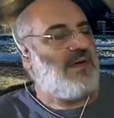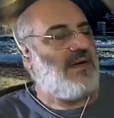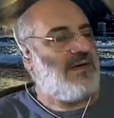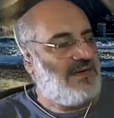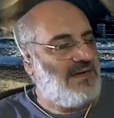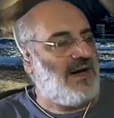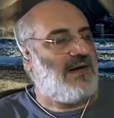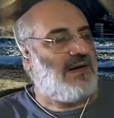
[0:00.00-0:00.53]

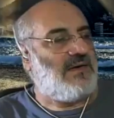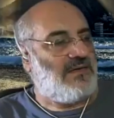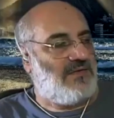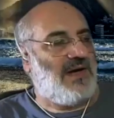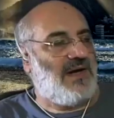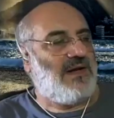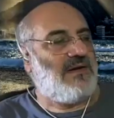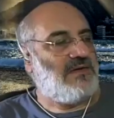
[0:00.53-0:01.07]
Yeah,
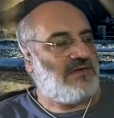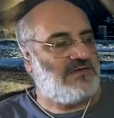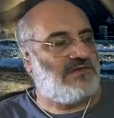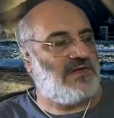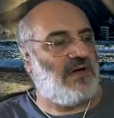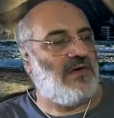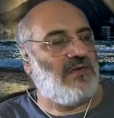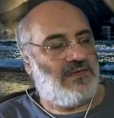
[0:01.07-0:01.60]
right.
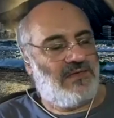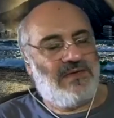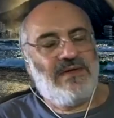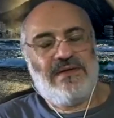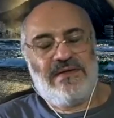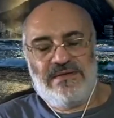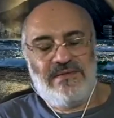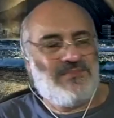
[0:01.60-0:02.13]
So
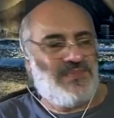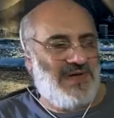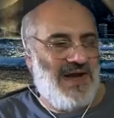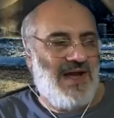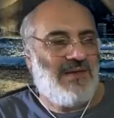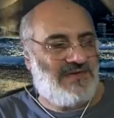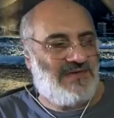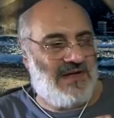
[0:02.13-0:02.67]

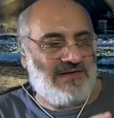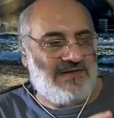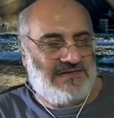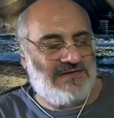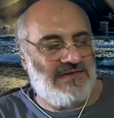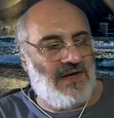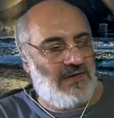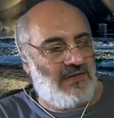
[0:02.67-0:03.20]
perhaps that's
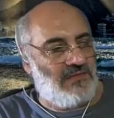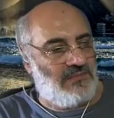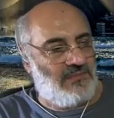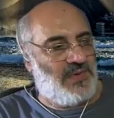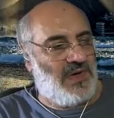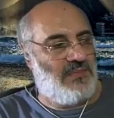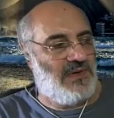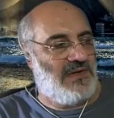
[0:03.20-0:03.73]
not
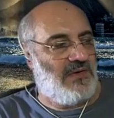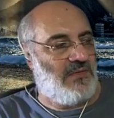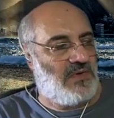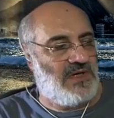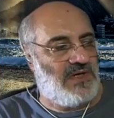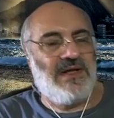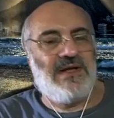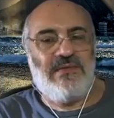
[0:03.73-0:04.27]
properly
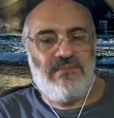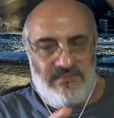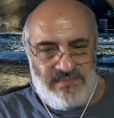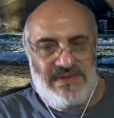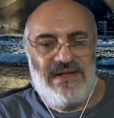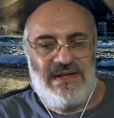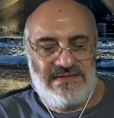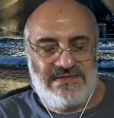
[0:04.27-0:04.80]
worded, but
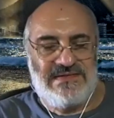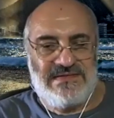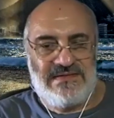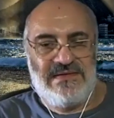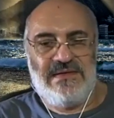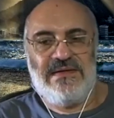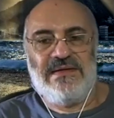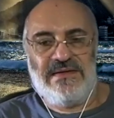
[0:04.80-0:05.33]
that's,
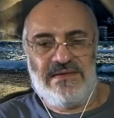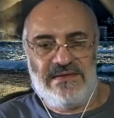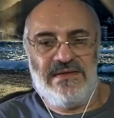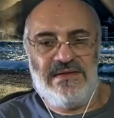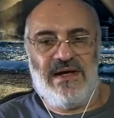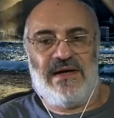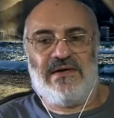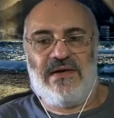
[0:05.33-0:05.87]

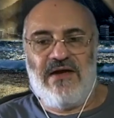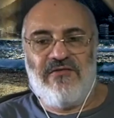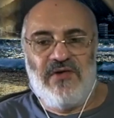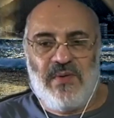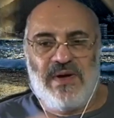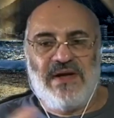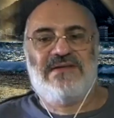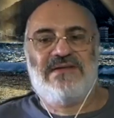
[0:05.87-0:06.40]
yeah,
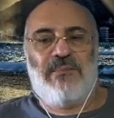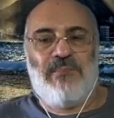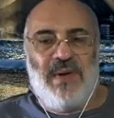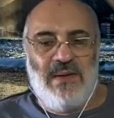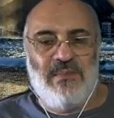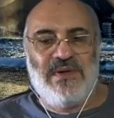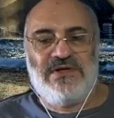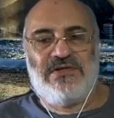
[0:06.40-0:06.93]
everybody is a
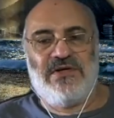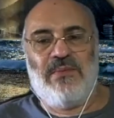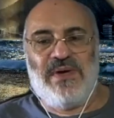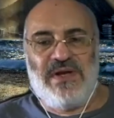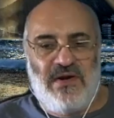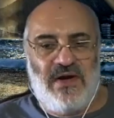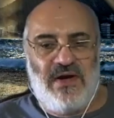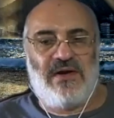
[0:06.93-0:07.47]
publisher, but
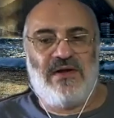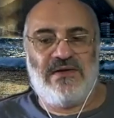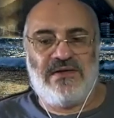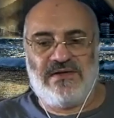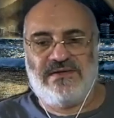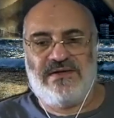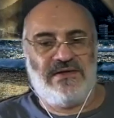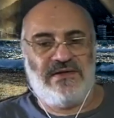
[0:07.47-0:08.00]
not all
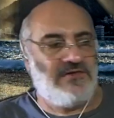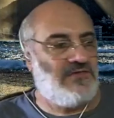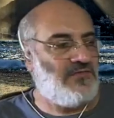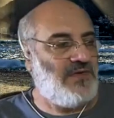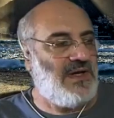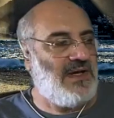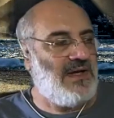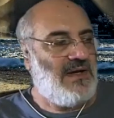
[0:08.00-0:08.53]
content is
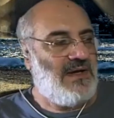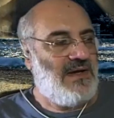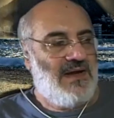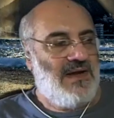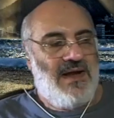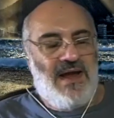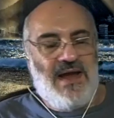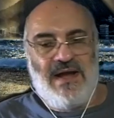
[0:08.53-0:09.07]
free.
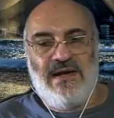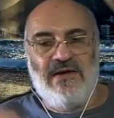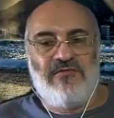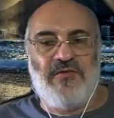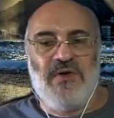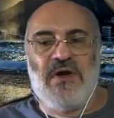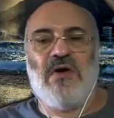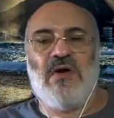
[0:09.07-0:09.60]
And if
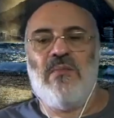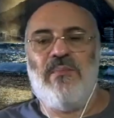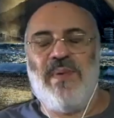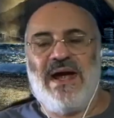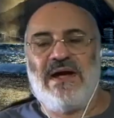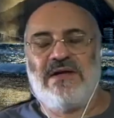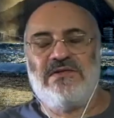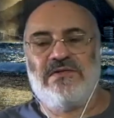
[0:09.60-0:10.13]
we go
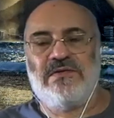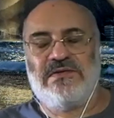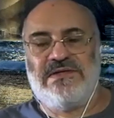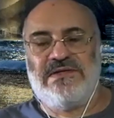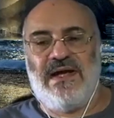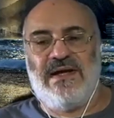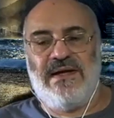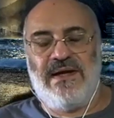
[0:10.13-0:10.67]
back to
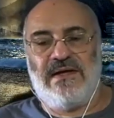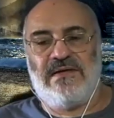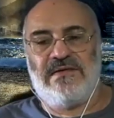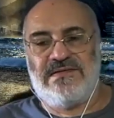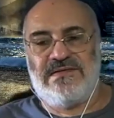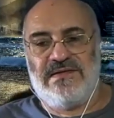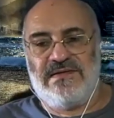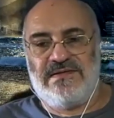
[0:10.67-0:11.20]
Ted
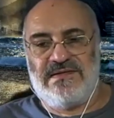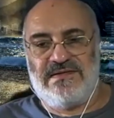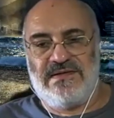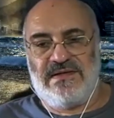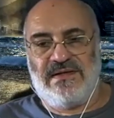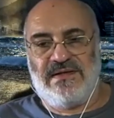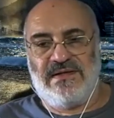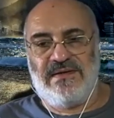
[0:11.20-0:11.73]
Nelson's
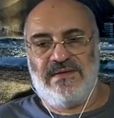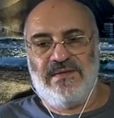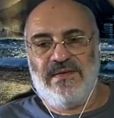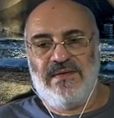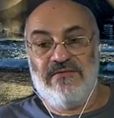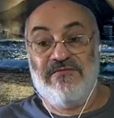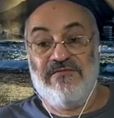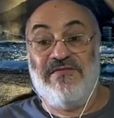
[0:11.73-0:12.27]

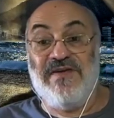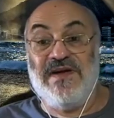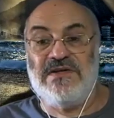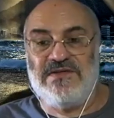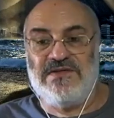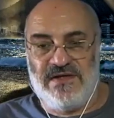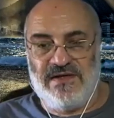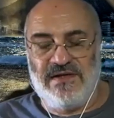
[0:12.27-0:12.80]

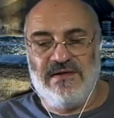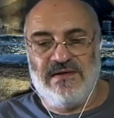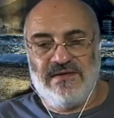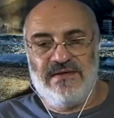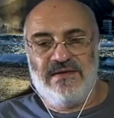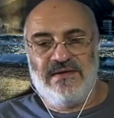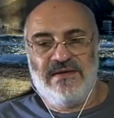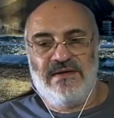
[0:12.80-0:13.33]
vision,
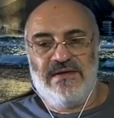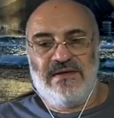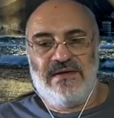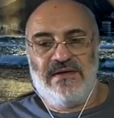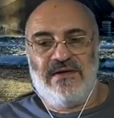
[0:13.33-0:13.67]
you